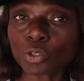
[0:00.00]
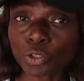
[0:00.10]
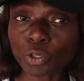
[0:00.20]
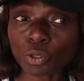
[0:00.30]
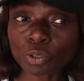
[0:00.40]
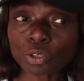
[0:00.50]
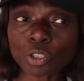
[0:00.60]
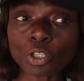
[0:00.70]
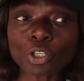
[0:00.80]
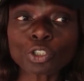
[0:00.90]
or not,
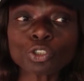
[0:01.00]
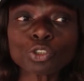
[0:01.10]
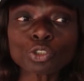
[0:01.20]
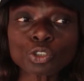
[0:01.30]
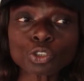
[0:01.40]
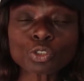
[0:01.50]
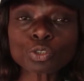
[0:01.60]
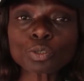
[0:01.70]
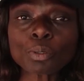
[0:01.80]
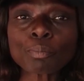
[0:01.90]
you
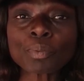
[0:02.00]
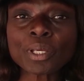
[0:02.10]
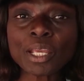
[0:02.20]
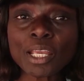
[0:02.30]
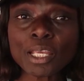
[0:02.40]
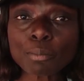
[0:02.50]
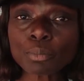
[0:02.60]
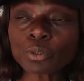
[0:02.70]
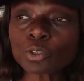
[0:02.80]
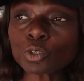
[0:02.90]
should be
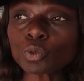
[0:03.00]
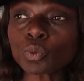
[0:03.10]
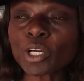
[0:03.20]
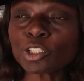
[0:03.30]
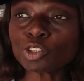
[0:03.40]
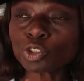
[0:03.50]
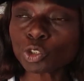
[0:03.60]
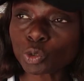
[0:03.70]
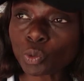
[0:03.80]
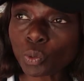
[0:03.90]
able to
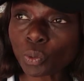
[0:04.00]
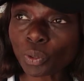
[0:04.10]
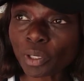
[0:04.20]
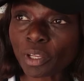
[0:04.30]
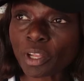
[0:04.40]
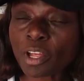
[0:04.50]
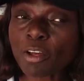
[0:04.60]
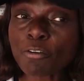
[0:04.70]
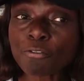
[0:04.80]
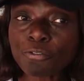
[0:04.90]
enjoy
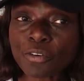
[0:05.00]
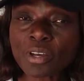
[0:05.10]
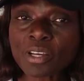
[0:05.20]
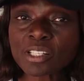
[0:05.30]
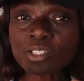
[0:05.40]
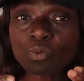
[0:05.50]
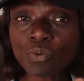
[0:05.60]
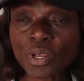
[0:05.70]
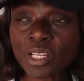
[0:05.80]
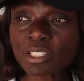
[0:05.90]

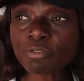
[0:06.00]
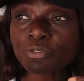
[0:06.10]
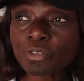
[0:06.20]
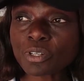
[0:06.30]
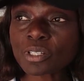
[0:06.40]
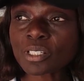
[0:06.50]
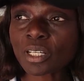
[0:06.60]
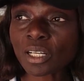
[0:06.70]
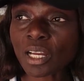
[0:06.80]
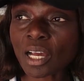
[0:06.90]
first-rate,
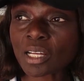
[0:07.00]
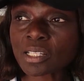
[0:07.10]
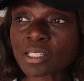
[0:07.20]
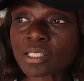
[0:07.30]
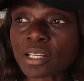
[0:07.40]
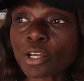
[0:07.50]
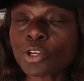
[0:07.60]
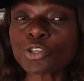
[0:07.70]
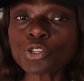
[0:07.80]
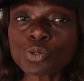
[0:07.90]
first-class
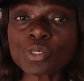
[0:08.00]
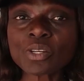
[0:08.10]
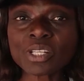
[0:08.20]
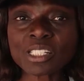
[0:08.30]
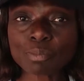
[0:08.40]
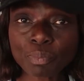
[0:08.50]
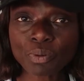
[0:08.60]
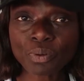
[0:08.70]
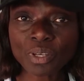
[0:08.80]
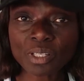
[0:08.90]
user
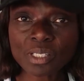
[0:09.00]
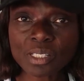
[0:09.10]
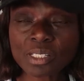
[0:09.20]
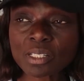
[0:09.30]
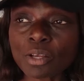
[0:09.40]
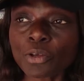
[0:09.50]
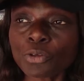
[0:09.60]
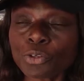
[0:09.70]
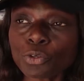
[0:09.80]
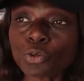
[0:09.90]
experience,
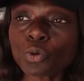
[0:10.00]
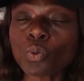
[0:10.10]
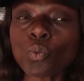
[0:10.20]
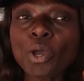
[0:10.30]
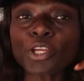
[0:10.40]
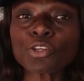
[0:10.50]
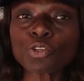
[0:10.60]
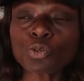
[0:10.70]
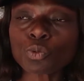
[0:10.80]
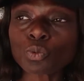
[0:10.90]
you know, when
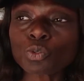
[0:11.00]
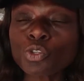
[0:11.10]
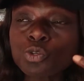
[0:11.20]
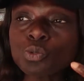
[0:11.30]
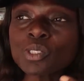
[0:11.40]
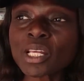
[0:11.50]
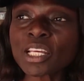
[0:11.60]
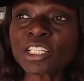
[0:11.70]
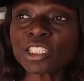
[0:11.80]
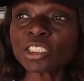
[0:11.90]
you use
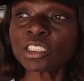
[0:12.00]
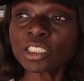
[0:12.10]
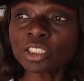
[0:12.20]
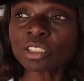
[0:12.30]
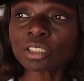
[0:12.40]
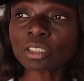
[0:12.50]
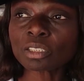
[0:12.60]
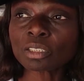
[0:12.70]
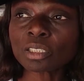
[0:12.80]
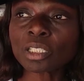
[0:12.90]
any
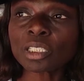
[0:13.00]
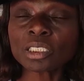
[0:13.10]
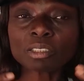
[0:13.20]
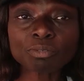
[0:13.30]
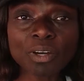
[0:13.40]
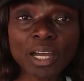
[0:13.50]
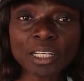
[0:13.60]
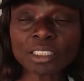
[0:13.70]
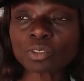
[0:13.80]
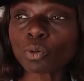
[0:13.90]
digital
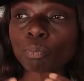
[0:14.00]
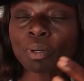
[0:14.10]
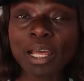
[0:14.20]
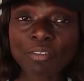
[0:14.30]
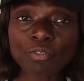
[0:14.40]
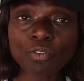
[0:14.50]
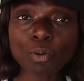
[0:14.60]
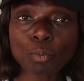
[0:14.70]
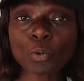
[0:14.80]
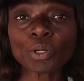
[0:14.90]
device or
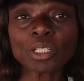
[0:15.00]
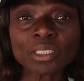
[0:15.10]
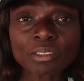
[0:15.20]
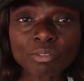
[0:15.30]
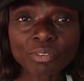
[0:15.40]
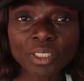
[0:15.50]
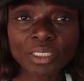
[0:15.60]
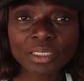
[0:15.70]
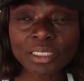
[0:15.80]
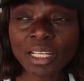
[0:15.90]
platform or
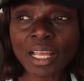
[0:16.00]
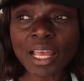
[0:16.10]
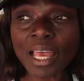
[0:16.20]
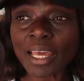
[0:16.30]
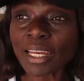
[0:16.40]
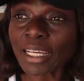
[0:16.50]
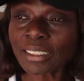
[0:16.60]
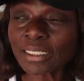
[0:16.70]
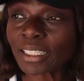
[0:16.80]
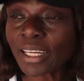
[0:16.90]
interface. And I
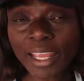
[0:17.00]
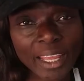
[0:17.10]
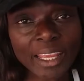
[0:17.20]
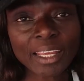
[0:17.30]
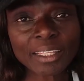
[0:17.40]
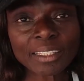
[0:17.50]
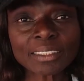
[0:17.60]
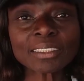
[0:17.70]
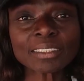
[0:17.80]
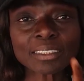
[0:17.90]
said, hey,
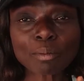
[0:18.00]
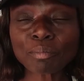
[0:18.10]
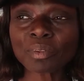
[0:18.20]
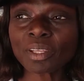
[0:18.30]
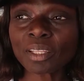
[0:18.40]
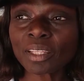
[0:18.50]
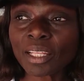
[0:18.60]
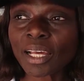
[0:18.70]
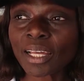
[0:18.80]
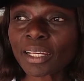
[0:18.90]
this is something
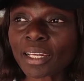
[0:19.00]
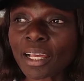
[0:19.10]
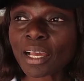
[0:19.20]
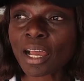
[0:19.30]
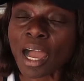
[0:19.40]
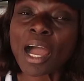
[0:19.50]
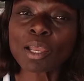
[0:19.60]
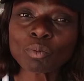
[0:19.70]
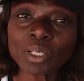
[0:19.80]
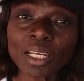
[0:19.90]
that
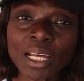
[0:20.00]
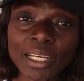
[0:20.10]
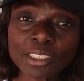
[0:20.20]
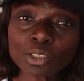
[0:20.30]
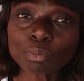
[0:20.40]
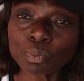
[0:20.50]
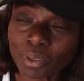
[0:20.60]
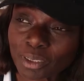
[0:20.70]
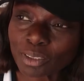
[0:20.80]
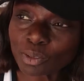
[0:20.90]
I would like to
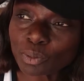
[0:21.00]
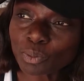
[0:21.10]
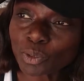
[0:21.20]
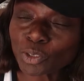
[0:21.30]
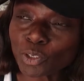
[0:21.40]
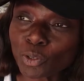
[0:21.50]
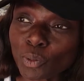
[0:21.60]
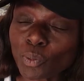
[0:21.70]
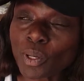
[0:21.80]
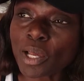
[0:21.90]
pursue, you
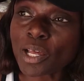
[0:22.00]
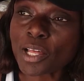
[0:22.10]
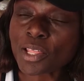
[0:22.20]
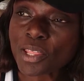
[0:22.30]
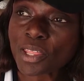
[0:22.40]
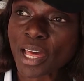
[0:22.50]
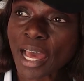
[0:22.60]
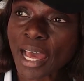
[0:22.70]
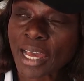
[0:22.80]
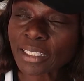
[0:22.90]
know,
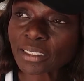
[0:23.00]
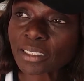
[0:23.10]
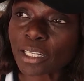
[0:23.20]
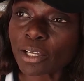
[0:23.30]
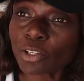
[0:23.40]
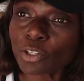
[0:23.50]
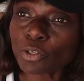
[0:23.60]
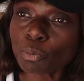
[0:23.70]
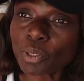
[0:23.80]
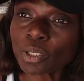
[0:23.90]
that, you
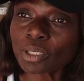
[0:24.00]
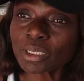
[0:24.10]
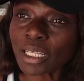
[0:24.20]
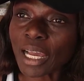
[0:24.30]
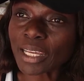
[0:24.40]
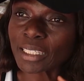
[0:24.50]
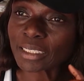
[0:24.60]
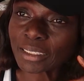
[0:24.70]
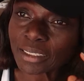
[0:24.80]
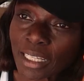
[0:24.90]
know, because I
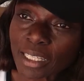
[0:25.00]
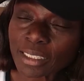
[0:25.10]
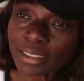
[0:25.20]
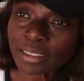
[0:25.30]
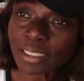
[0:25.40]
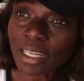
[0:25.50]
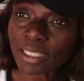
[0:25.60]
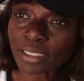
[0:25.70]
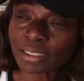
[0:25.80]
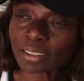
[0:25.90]
understand the
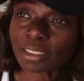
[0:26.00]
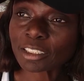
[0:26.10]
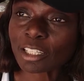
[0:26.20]
science